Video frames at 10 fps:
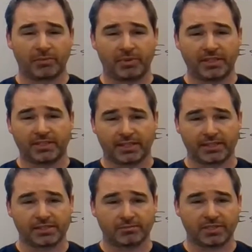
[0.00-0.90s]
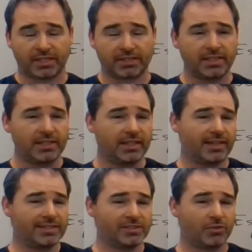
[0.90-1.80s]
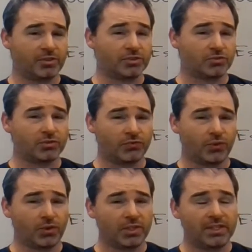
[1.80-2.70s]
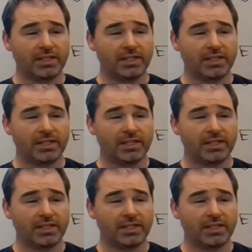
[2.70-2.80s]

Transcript: opinion on a subject. It isn't always truthful.